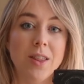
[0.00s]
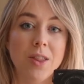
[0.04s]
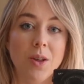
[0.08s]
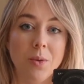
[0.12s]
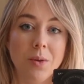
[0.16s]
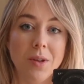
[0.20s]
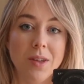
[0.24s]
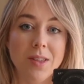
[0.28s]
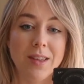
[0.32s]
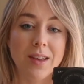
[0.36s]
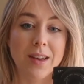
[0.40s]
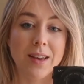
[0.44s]
The
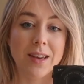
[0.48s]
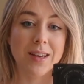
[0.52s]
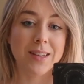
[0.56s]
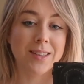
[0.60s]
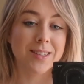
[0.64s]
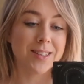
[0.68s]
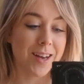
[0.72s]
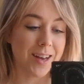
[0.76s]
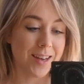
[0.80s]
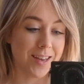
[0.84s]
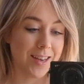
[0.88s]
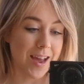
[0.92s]
only thing
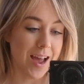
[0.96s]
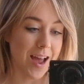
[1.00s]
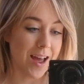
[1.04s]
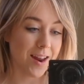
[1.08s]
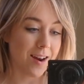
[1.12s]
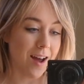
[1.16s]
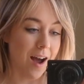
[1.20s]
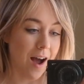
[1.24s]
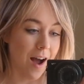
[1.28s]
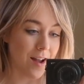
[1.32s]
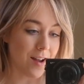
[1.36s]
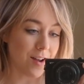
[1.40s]
is,
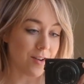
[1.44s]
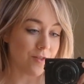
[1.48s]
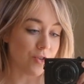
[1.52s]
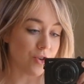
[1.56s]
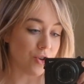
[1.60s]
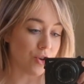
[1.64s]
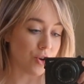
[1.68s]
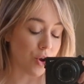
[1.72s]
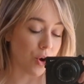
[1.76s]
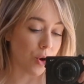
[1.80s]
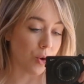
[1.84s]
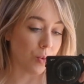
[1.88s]
again, I have
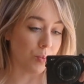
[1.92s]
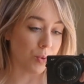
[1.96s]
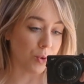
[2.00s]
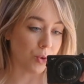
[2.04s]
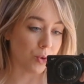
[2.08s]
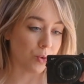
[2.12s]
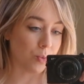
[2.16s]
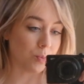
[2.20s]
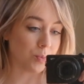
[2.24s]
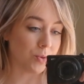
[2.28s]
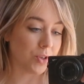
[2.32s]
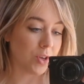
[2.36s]
no
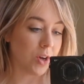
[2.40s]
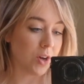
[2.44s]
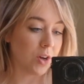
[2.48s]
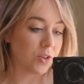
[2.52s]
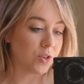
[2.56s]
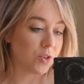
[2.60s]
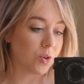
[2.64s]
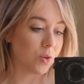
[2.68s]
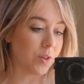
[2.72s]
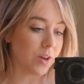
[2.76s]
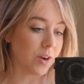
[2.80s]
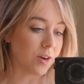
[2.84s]
boobs.
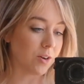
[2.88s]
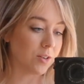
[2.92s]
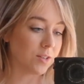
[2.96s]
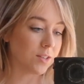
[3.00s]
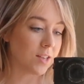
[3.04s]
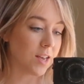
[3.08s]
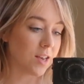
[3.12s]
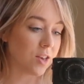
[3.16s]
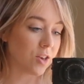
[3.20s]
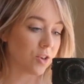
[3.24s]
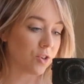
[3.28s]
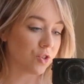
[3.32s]
So there is
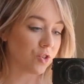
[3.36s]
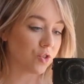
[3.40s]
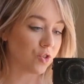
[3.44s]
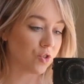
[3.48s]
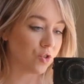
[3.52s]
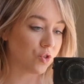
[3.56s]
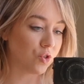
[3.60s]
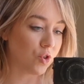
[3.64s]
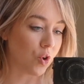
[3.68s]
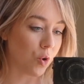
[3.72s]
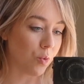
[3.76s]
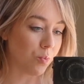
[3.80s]
like
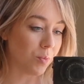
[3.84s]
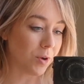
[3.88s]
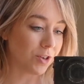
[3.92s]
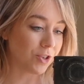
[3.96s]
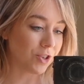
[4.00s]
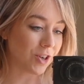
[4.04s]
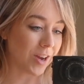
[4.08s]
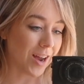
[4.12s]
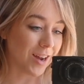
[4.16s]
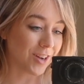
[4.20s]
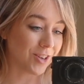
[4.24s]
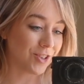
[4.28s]
so
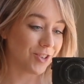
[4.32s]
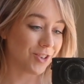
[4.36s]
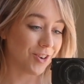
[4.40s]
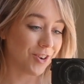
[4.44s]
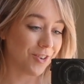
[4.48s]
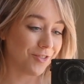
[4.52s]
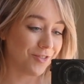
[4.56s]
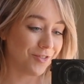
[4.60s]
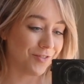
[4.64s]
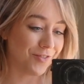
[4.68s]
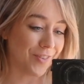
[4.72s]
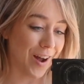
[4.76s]
much extra
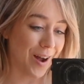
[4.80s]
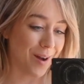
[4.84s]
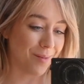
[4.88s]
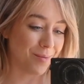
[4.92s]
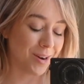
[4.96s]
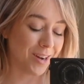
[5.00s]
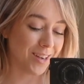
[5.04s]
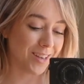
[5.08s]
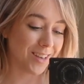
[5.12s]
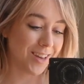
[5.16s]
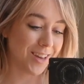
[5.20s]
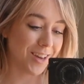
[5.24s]

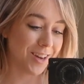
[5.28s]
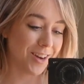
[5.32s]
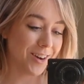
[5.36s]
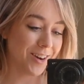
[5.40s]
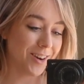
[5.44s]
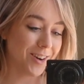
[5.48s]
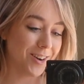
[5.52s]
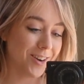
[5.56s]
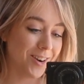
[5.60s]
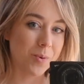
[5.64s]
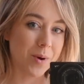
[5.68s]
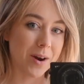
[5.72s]
fabric
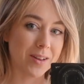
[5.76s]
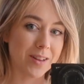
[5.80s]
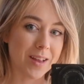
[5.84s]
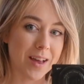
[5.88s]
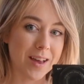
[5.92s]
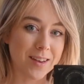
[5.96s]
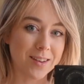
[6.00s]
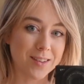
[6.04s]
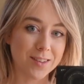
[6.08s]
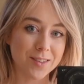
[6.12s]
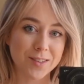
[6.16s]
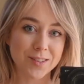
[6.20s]
here where
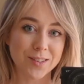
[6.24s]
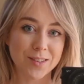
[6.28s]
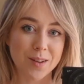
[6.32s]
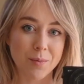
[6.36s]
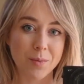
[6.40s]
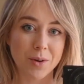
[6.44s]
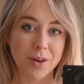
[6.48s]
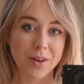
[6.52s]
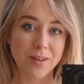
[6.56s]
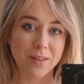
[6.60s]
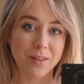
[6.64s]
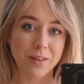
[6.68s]
like
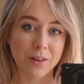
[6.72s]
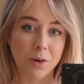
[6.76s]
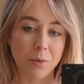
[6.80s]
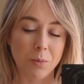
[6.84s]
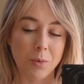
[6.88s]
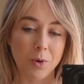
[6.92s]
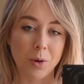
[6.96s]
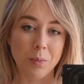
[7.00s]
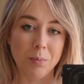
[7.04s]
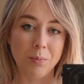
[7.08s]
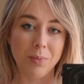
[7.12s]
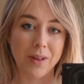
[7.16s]
someone a little
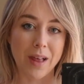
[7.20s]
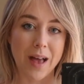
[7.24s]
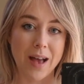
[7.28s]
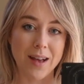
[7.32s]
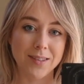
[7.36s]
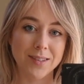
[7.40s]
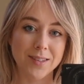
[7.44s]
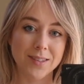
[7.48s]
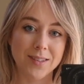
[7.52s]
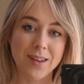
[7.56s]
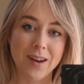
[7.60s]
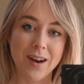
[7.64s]
more
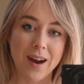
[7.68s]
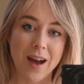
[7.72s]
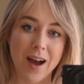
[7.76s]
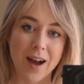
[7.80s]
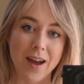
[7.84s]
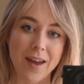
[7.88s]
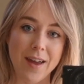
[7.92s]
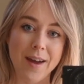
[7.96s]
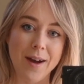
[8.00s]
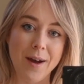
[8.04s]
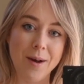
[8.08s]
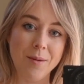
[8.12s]
blessed than
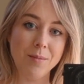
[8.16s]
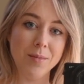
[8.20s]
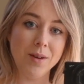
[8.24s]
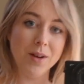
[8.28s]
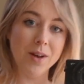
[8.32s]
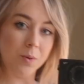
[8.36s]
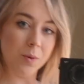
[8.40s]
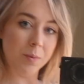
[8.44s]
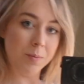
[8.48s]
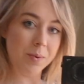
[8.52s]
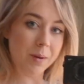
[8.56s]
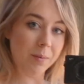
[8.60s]
I am
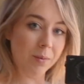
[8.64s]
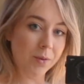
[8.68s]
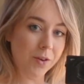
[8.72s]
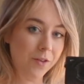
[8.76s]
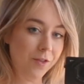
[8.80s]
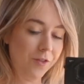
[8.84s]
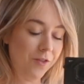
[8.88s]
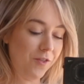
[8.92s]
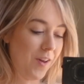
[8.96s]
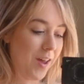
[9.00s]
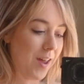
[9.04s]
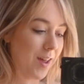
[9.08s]
would be able to
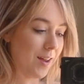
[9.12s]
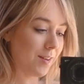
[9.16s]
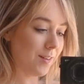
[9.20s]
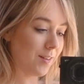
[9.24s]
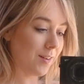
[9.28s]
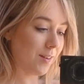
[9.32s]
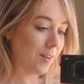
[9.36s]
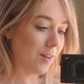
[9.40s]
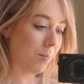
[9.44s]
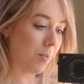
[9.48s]
fit.